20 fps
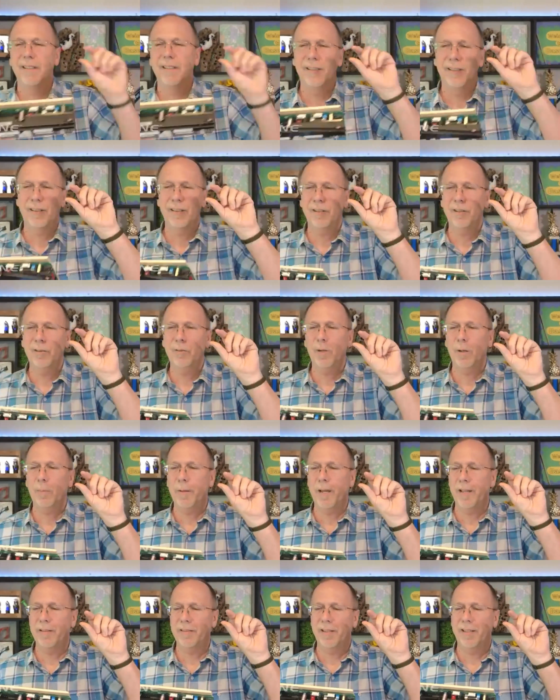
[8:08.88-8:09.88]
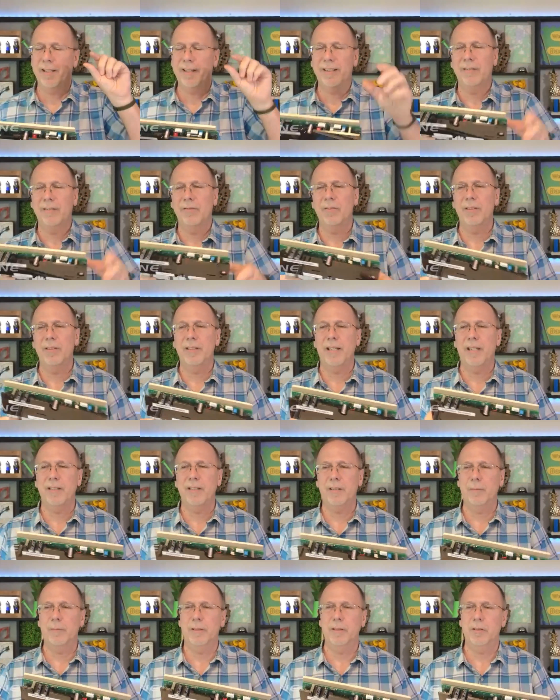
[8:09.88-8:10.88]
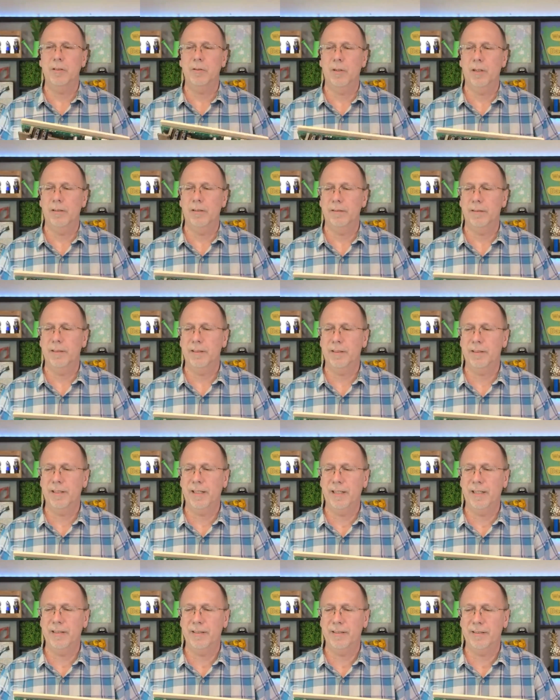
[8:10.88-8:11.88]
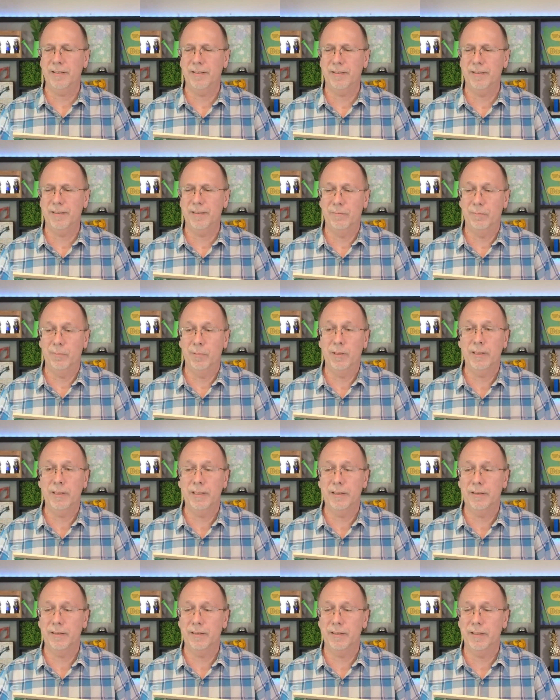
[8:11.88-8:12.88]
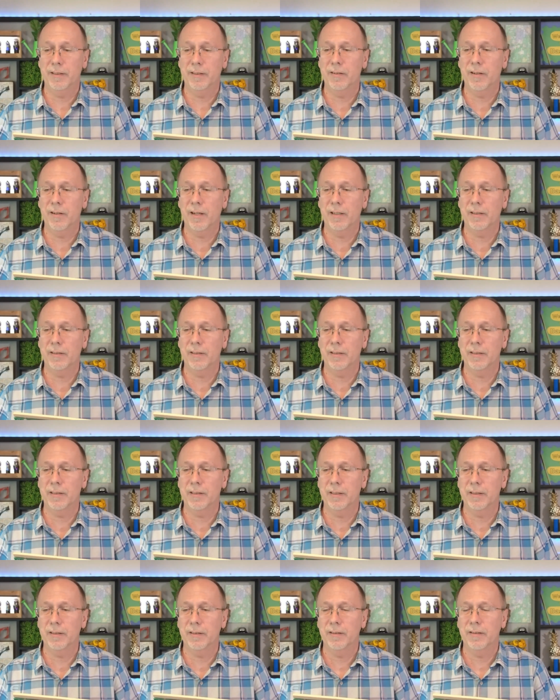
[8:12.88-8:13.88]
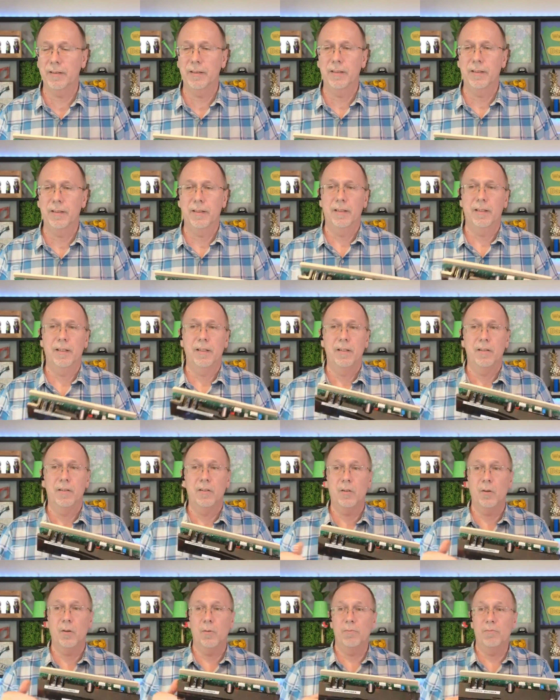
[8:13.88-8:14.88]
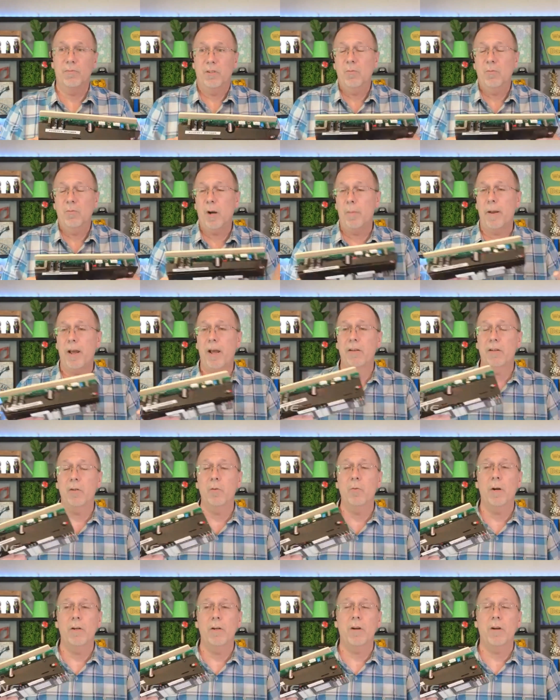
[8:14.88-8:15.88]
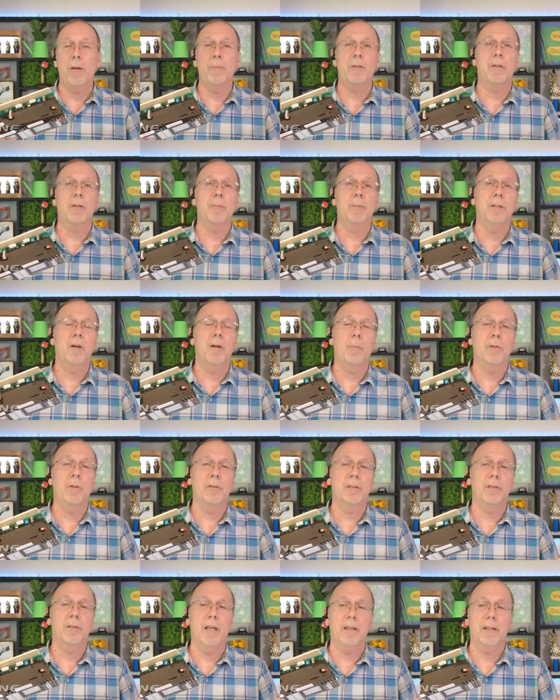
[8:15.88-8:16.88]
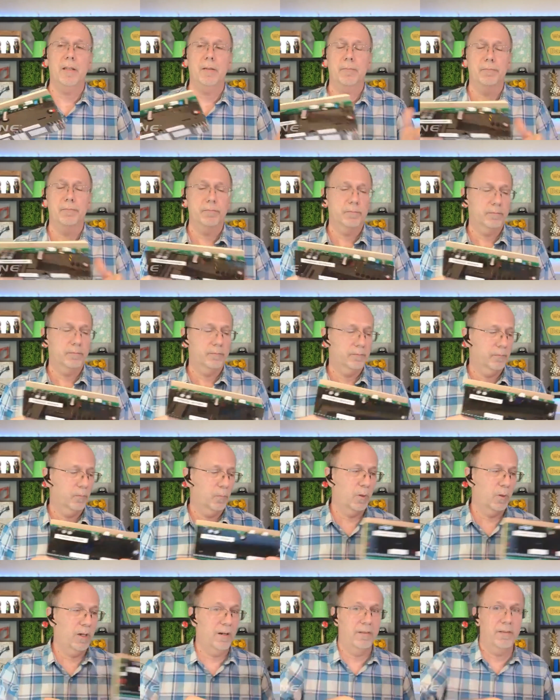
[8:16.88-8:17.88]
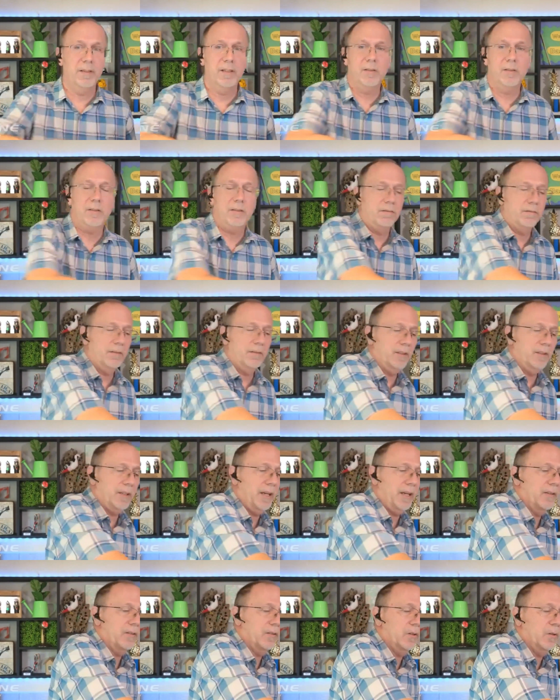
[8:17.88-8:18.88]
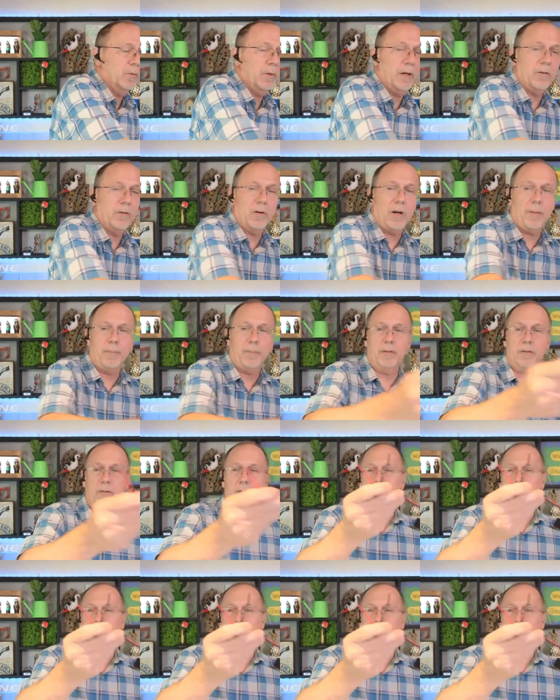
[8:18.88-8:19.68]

The 2-wire path's like infinitesimally short. It's really is non-existent. So 2-wire drop's going to be almost nothing. Where this guy has a 2-wire drop that's going